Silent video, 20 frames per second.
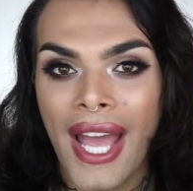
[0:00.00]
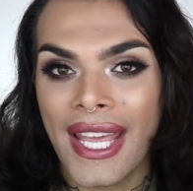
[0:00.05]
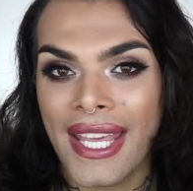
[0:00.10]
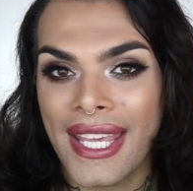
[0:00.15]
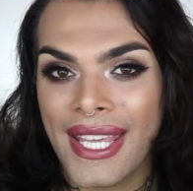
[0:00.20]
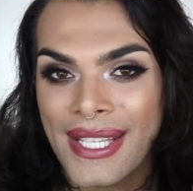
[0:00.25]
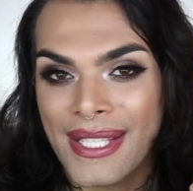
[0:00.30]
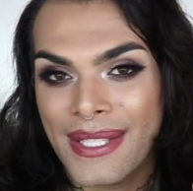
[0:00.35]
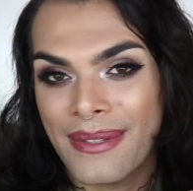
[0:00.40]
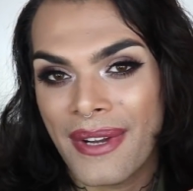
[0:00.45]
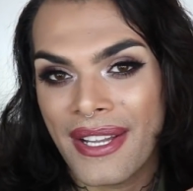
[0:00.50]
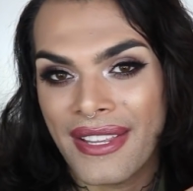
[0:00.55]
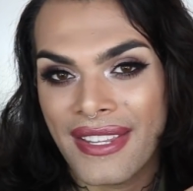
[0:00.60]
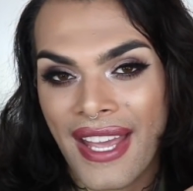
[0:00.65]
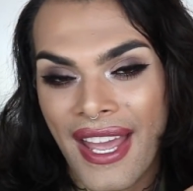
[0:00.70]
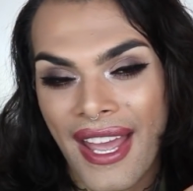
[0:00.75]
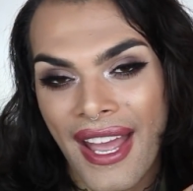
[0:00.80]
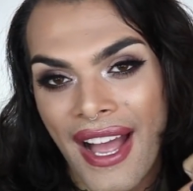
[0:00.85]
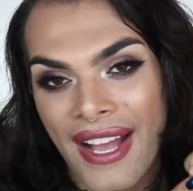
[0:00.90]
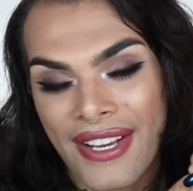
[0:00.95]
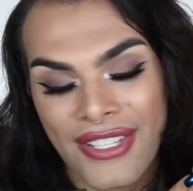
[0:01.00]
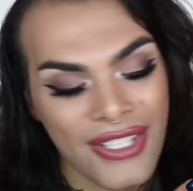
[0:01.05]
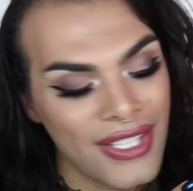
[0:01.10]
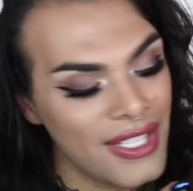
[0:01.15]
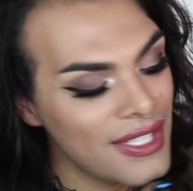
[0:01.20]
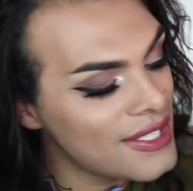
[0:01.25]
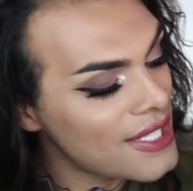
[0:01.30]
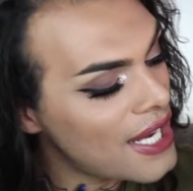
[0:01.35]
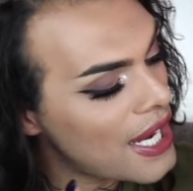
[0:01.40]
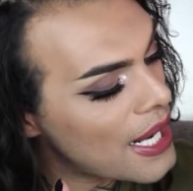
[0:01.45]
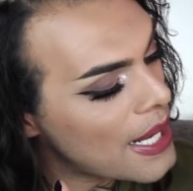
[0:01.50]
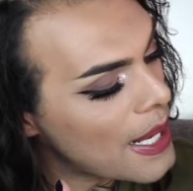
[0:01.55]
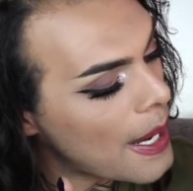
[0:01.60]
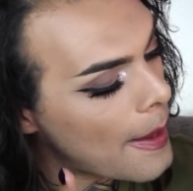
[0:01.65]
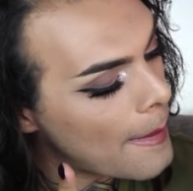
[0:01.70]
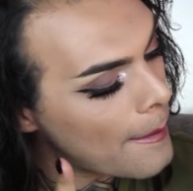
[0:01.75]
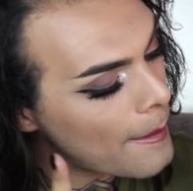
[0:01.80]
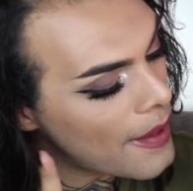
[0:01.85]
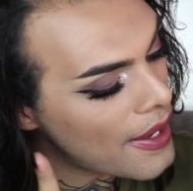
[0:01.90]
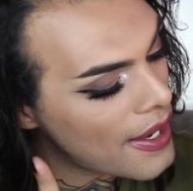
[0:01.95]
He's the one that actually done
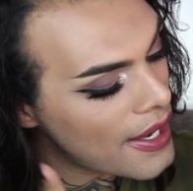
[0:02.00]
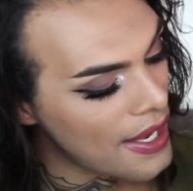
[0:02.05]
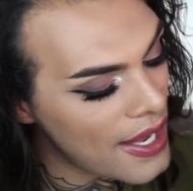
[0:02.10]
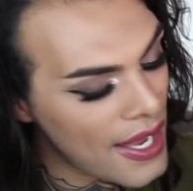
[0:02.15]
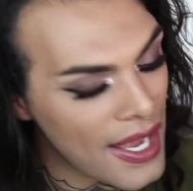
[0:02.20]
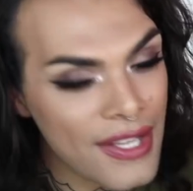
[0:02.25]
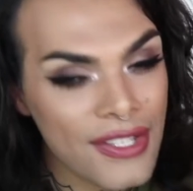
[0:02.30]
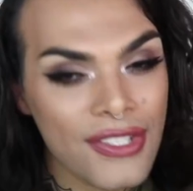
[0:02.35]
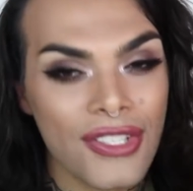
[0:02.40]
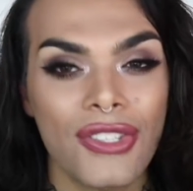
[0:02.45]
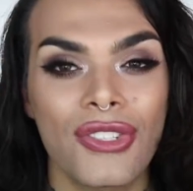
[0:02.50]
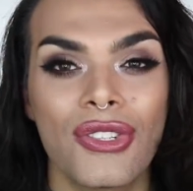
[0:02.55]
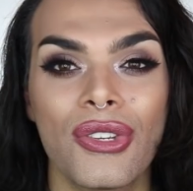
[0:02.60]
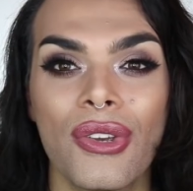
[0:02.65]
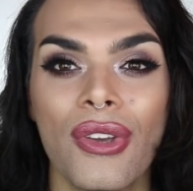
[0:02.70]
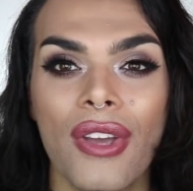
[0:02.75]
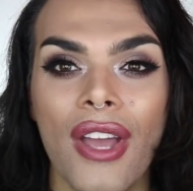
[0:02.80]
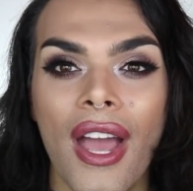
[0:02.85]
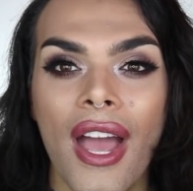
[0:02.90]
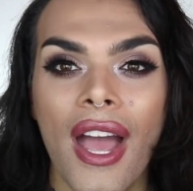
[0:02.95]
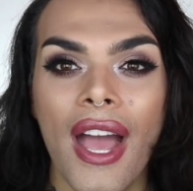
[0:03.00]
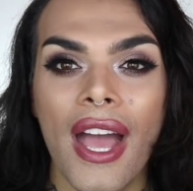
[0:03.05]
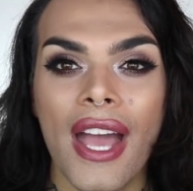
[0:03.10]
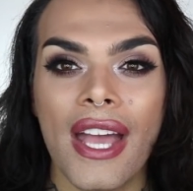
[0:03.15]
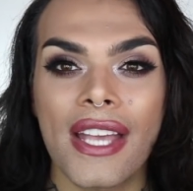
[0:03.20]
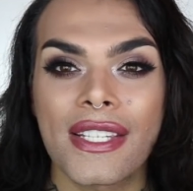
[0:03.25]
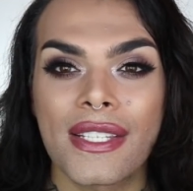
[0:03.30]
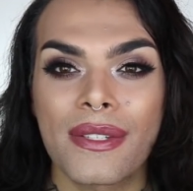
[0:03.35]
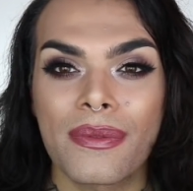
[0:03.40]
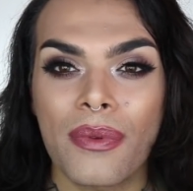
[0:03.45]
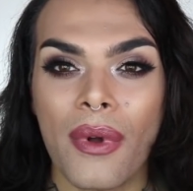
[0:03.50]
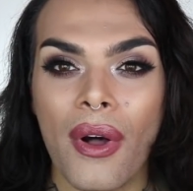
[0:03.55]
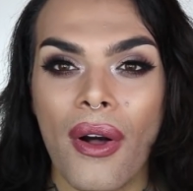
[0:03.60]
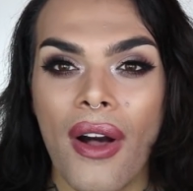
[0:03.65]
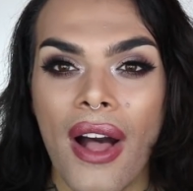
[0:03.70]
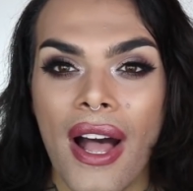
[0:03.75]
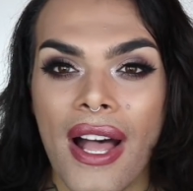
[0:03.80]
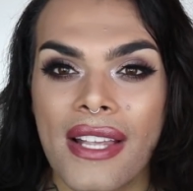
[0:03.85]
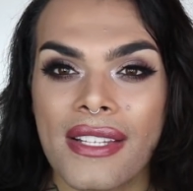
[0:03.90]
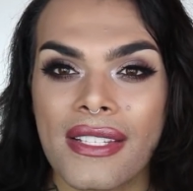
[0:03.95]
my hand tattoo, as
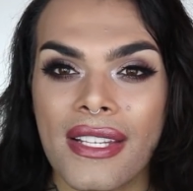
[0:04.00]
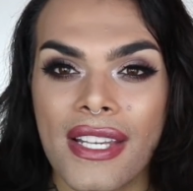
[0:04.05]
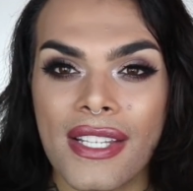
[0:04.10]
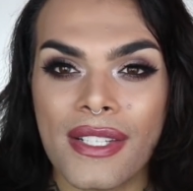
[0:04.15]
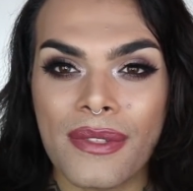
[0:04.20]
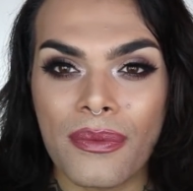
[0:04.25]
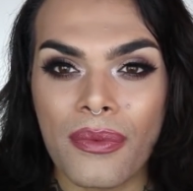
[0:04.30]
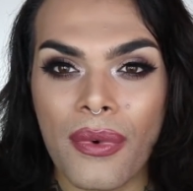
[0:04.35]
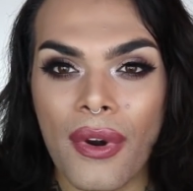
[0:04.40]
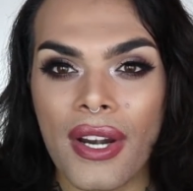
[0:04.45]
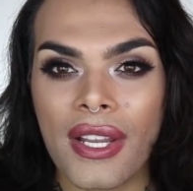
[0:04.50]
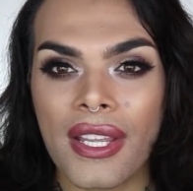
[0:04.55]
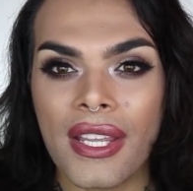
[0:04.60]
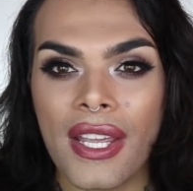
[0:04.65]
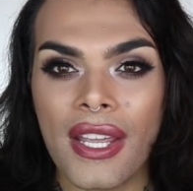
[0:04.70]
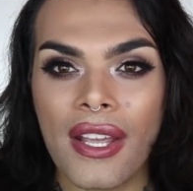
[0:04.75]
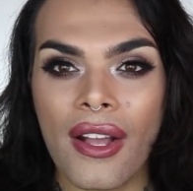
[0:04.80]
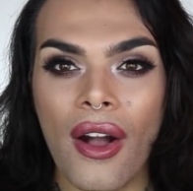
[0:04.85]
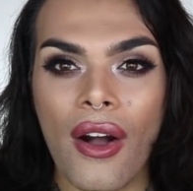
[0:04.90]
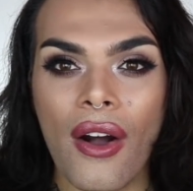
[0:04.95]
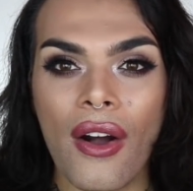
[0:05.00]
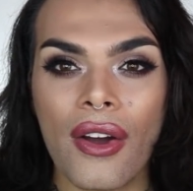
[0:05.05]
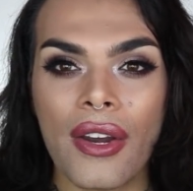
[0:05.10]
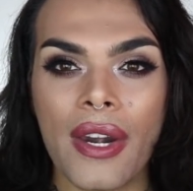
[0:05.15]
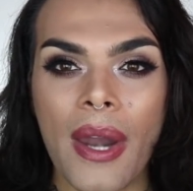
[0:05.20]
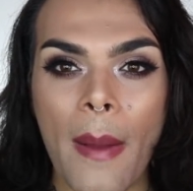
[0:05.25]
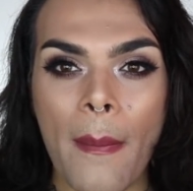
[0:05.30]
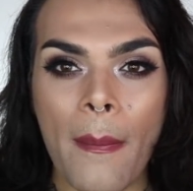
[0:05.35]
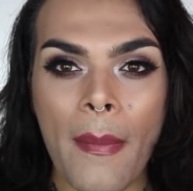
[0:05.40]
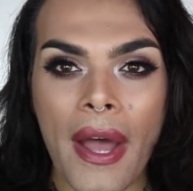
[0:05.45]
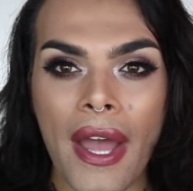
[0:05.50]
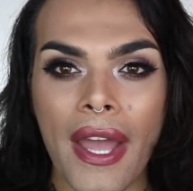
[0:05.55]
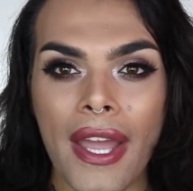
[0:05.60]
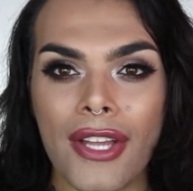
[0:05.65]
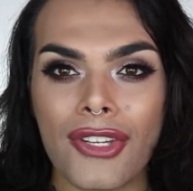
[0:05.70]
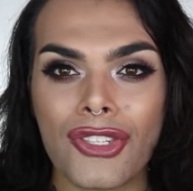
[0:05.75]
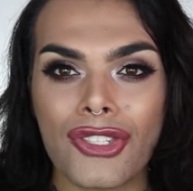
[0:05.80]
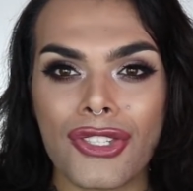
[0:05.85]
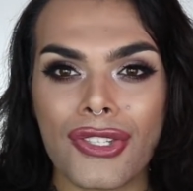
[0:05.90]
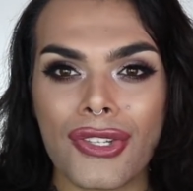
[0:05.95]
well as is working on
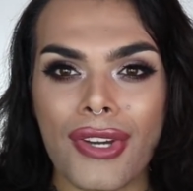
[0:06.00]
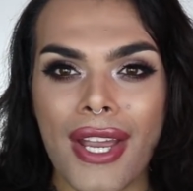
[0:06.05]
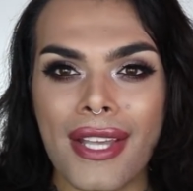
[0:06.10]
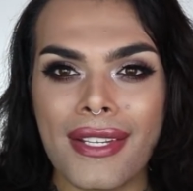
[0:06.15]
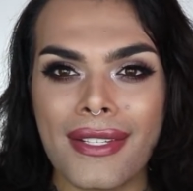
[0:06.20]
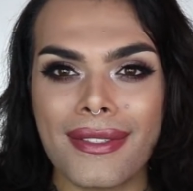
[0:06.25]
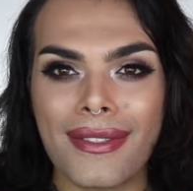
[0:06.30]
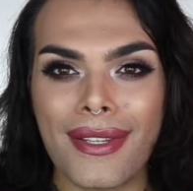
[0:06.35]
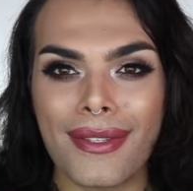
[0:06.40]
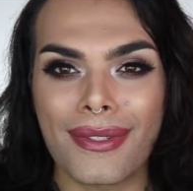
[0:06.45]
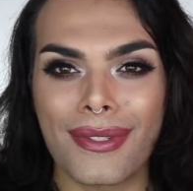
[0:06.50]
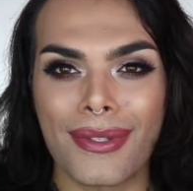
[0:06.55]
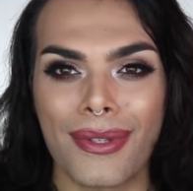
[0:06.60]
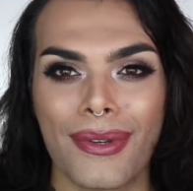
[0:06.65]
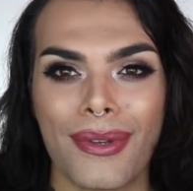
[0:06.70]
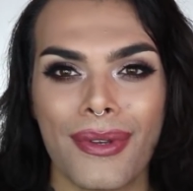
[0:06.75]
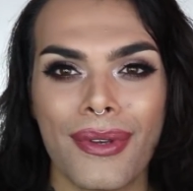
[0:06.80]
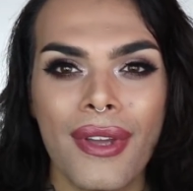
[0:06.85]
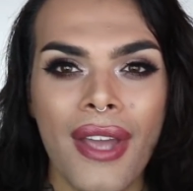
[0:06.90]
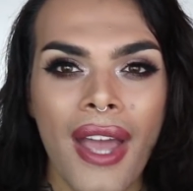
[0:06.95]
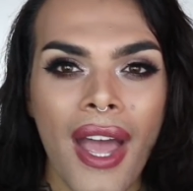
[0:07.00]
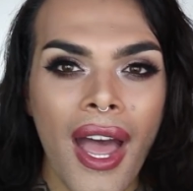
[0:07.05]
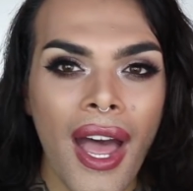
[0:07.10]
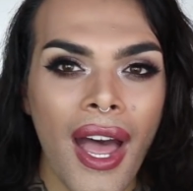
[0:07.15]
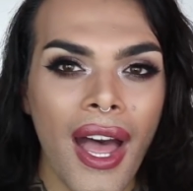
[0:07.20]
my chest tattoo.